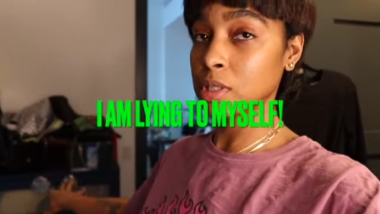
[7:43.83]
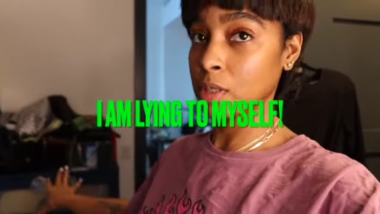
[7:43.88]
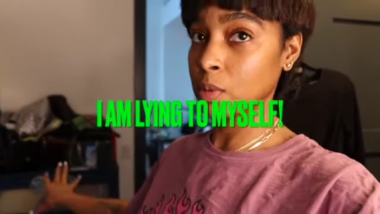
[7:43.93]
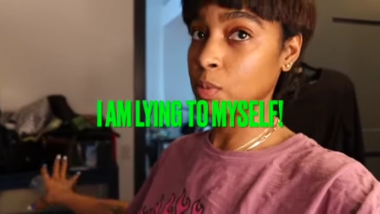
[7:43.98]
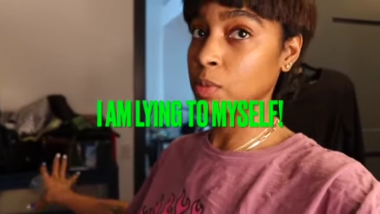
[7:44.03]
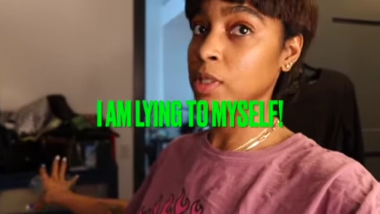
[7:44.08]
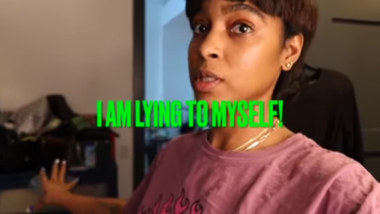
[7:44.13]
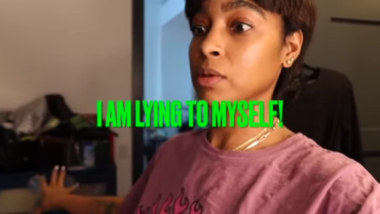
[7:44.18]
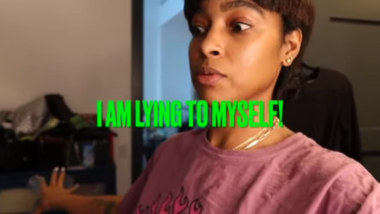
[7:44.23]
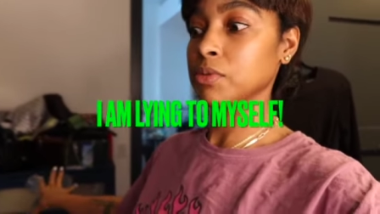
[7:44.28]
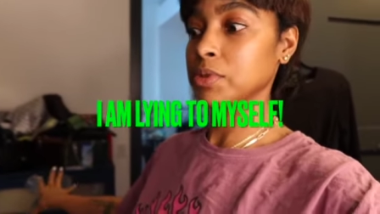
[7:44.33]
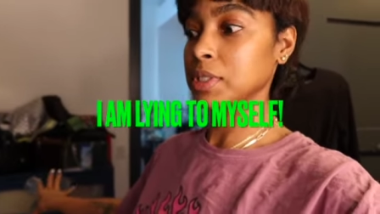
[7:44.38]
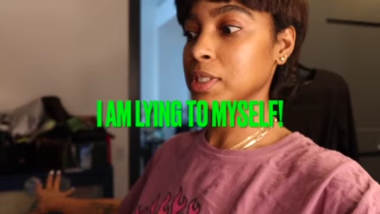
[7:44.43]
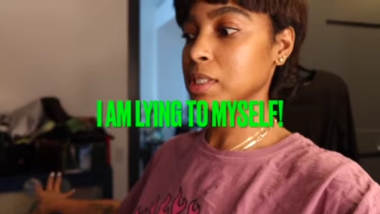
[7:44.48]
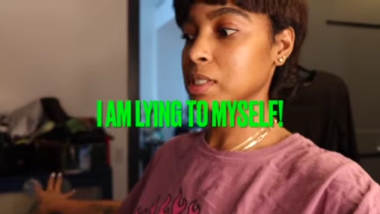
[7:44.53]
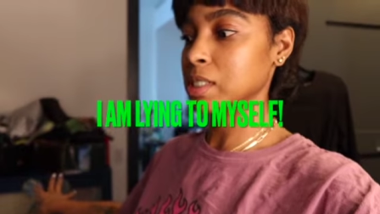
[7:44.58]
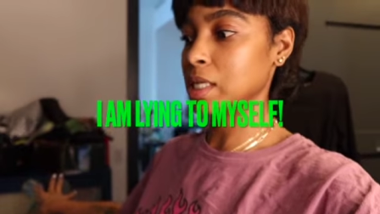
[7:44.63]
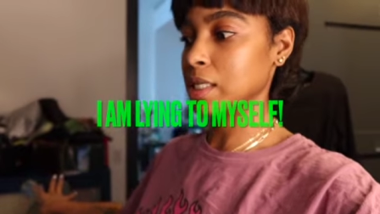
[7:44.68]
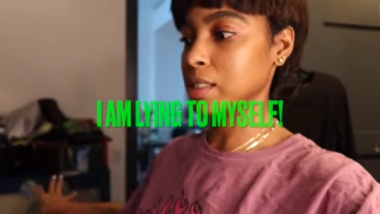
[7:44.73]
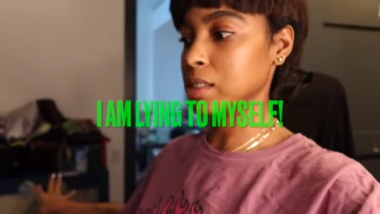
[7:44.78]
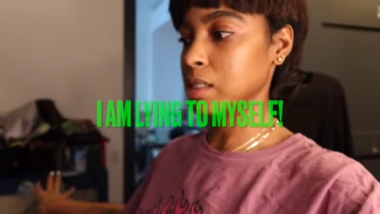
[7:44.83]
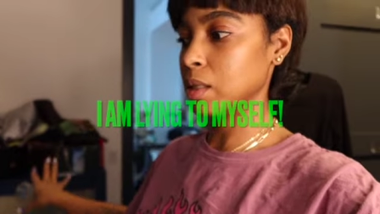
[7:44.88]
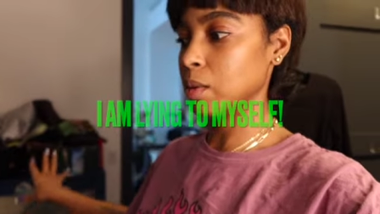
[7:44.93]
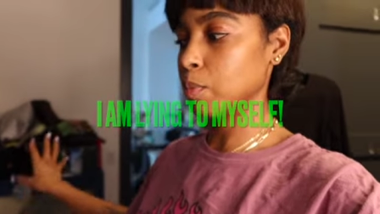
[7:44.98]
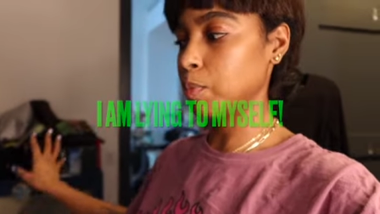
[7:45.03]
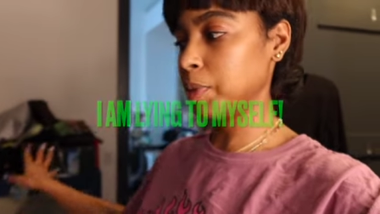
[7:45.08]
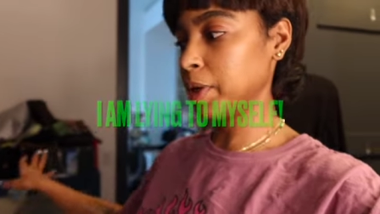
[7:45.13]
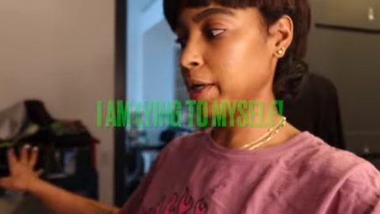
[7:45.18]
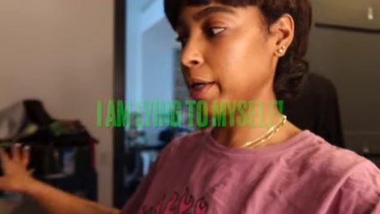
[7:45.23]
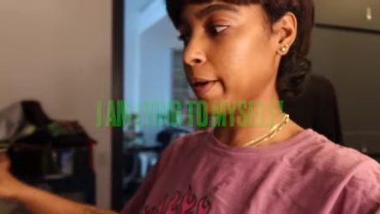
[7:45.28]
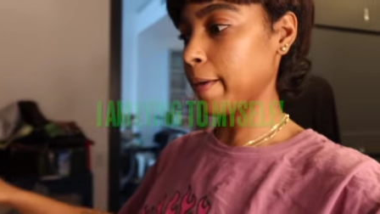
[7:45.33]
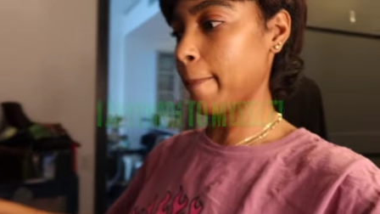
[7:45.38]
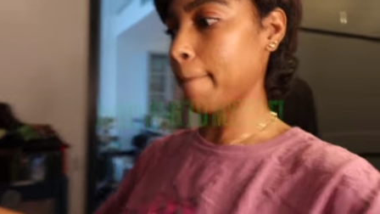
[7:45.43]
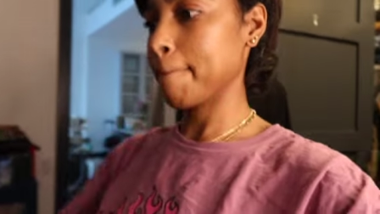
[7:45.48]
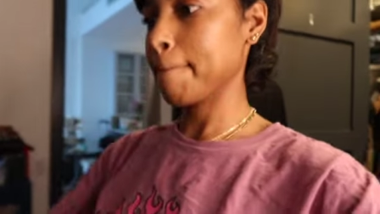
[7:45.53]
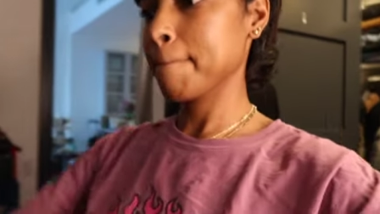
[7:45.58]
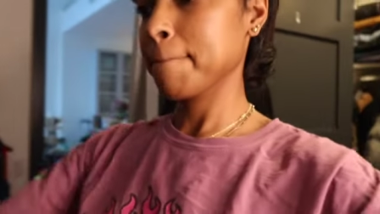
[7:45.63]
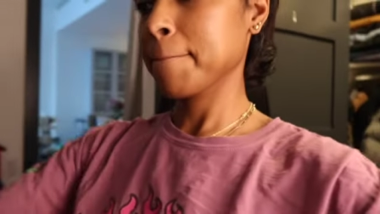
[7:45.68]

then we can reassess it. But